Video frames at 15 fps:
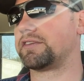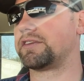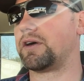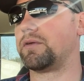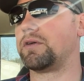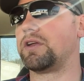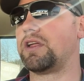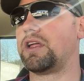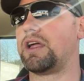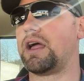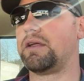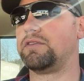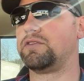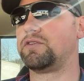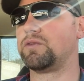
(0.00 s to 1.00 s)
So
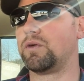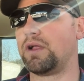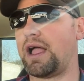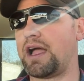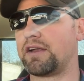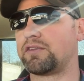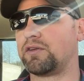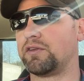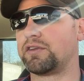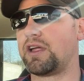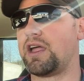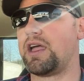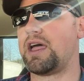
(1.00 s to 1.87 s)
dual axles,